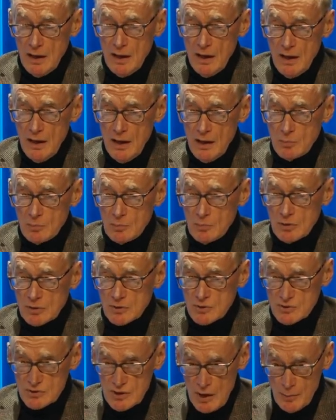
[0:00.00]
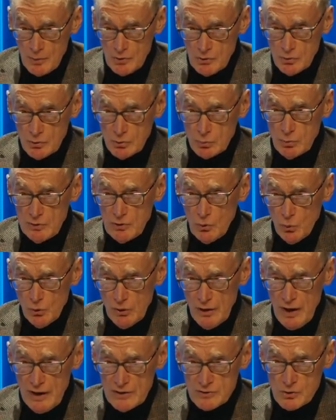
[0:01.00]
um, summit we
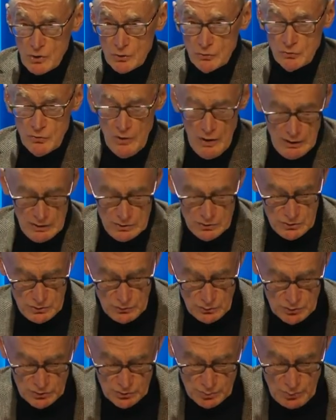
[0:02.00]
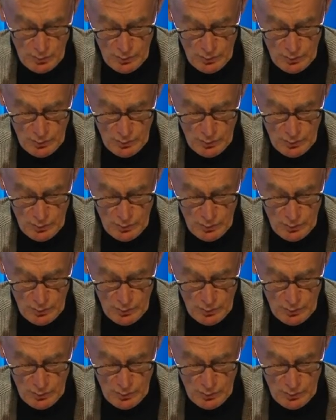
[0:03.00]
organised on drugs in,